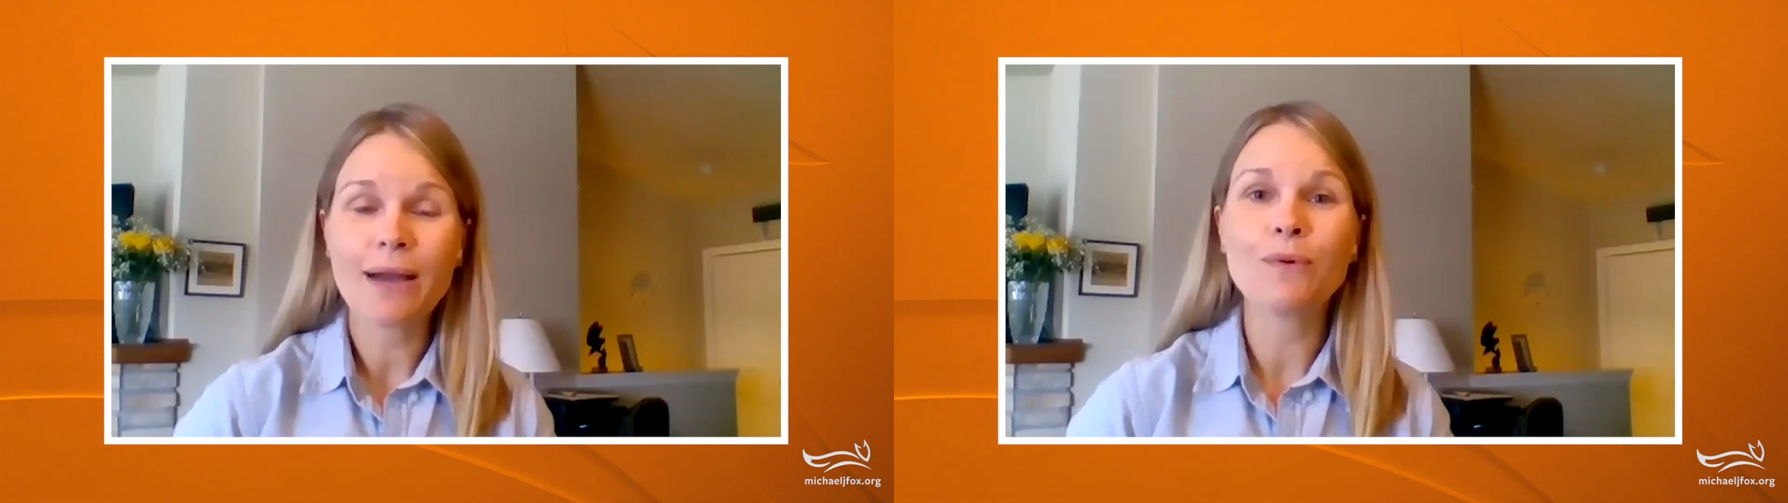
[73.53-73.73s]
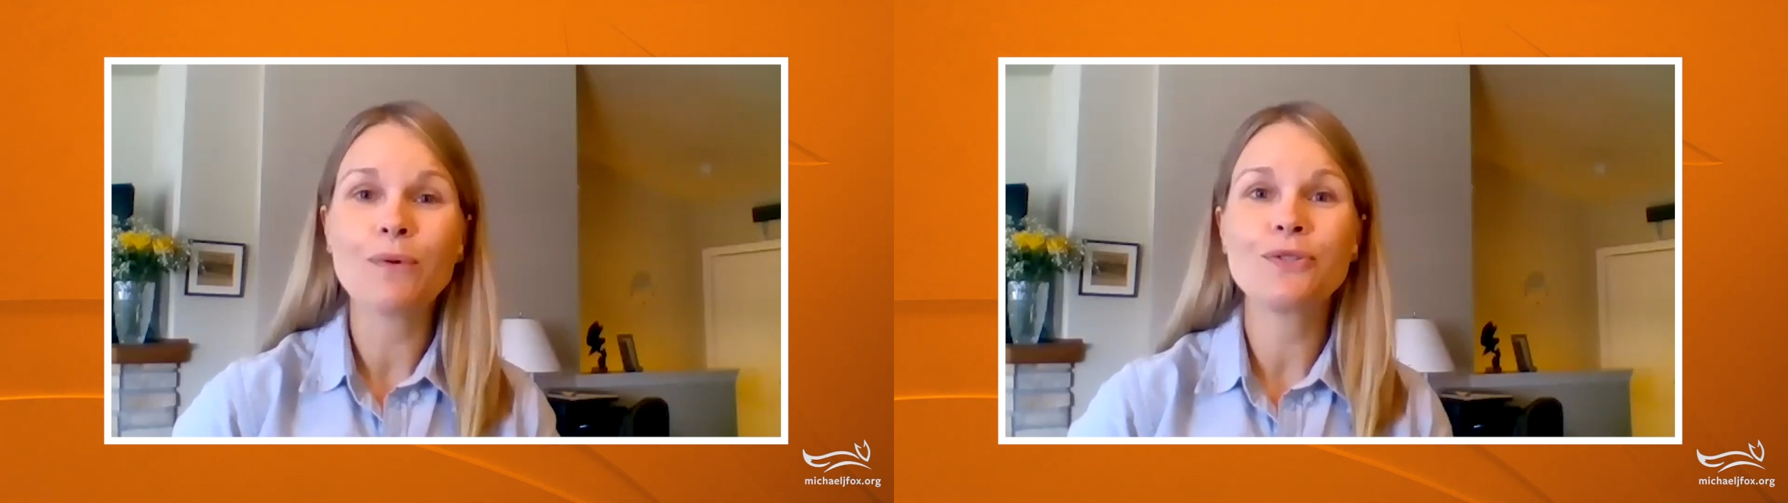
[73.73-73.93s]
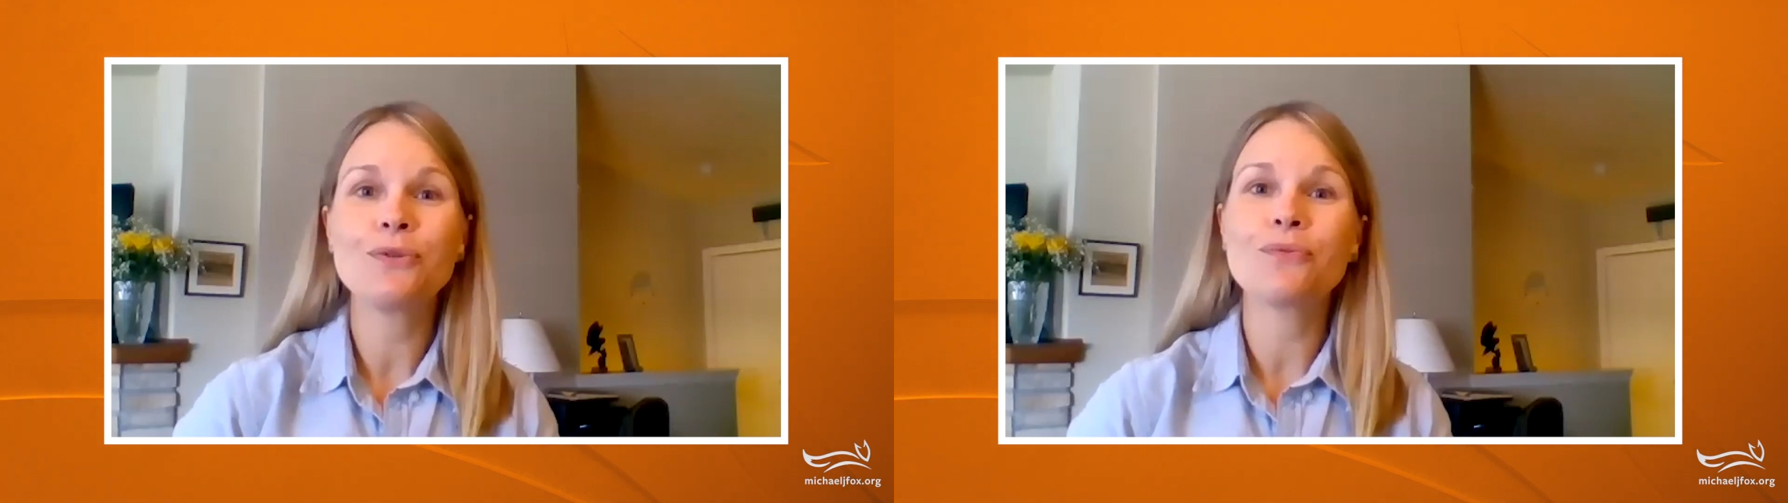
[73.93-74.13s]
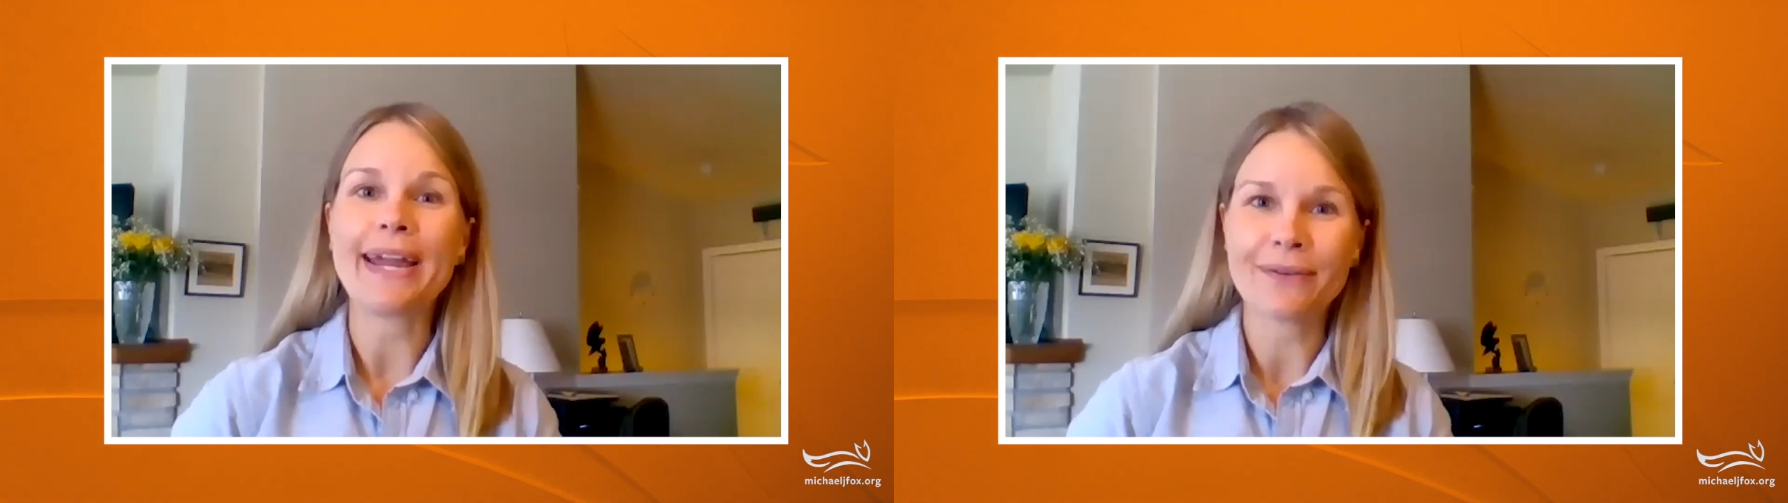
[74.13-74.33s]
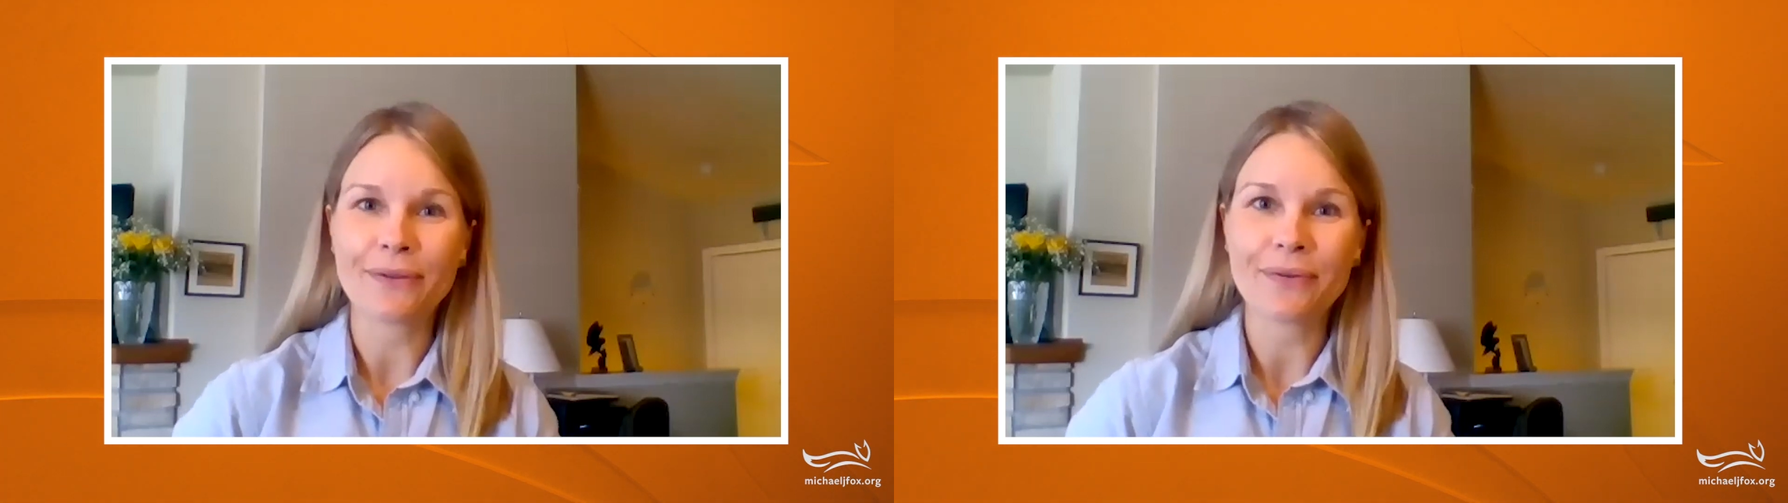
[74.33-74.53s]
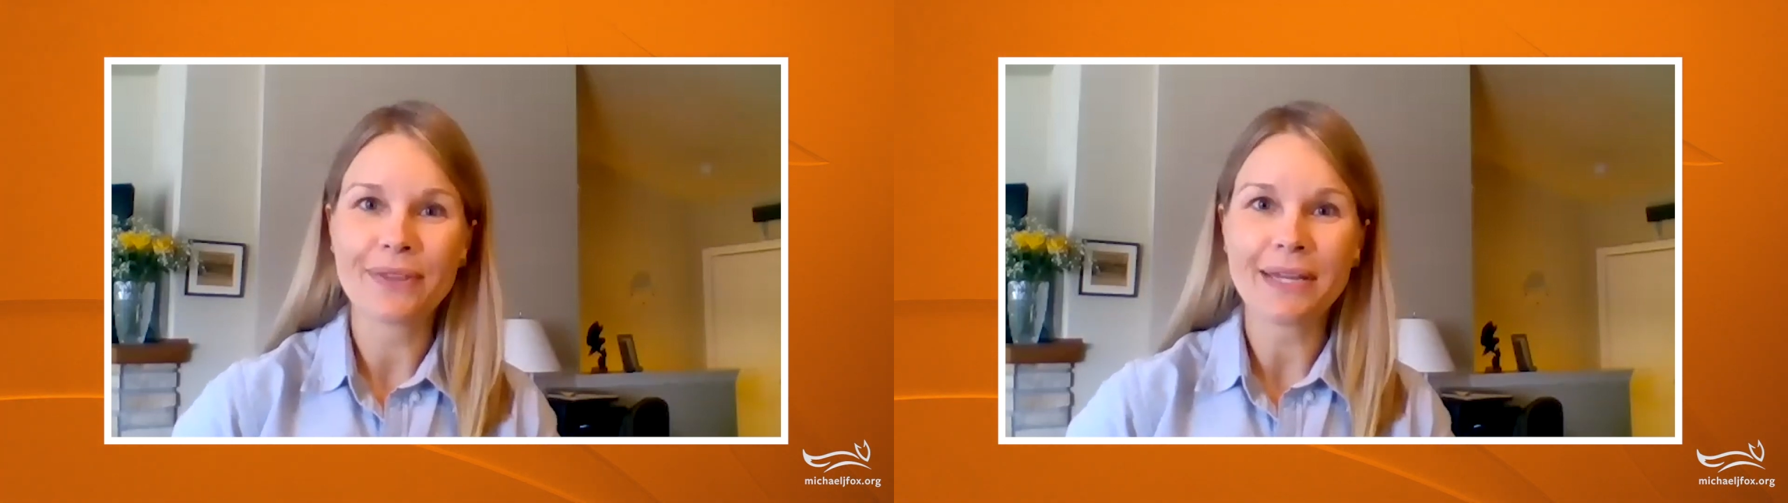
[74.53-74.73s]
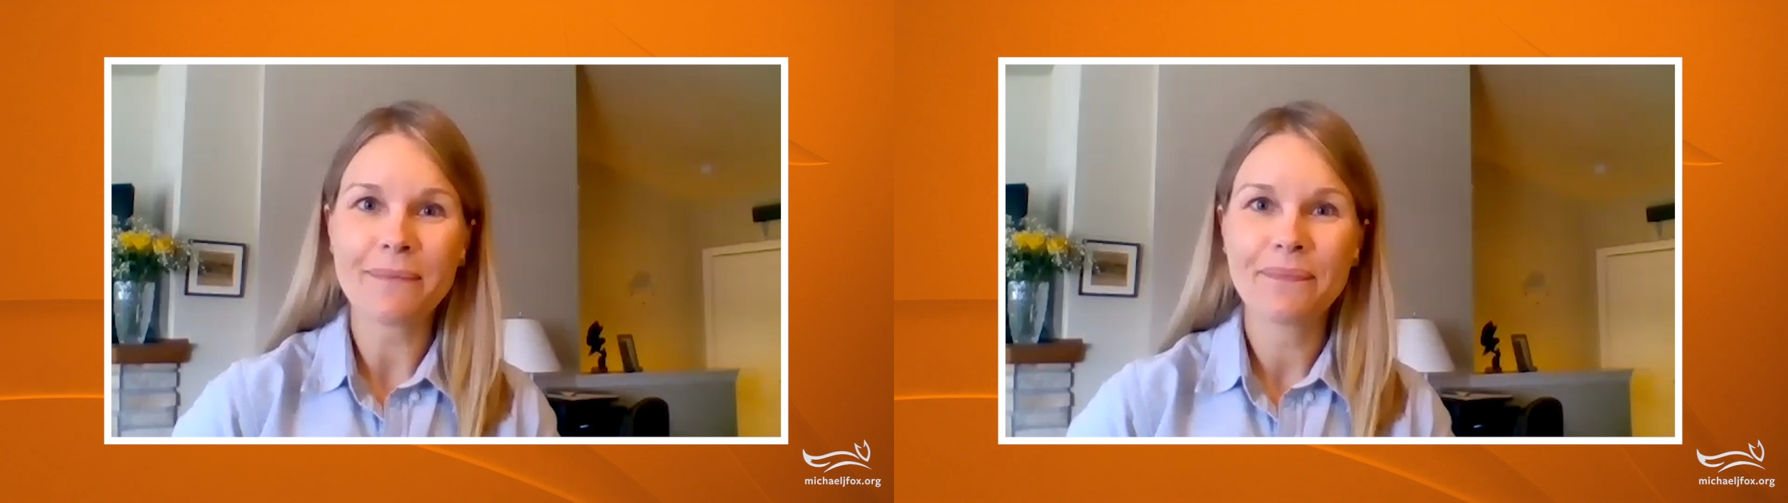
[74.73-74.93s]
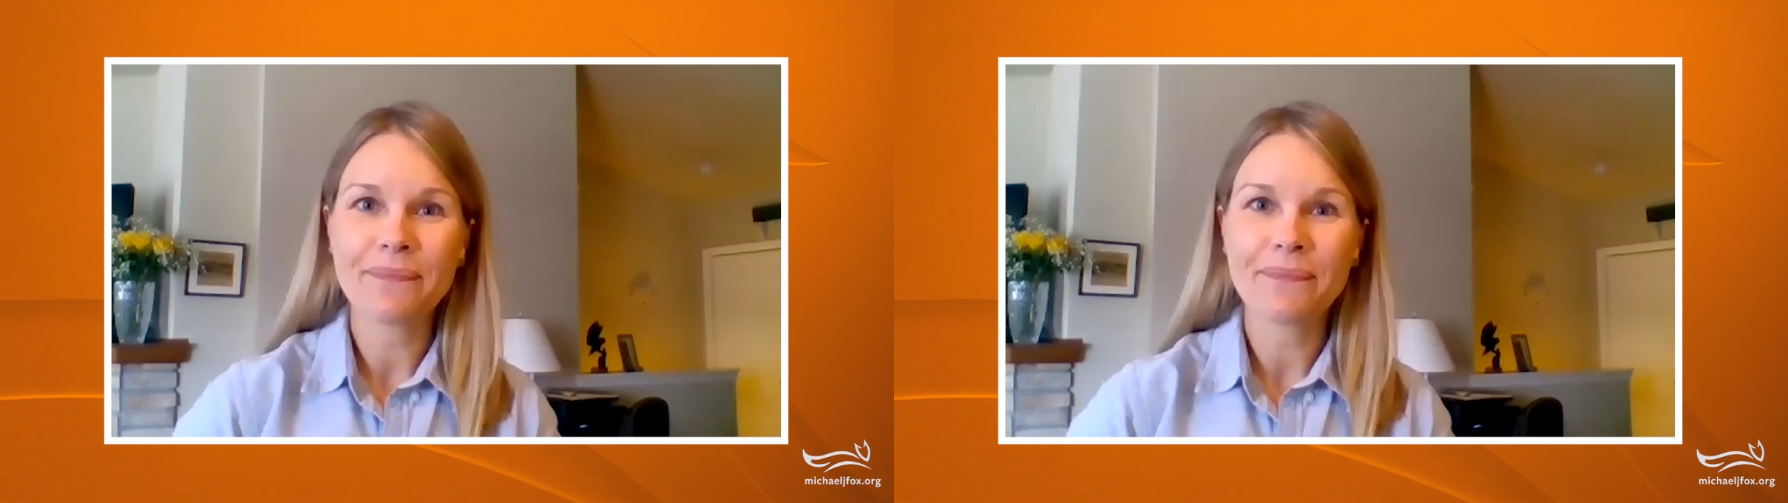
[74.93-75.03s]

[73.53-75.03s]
and will do regularly.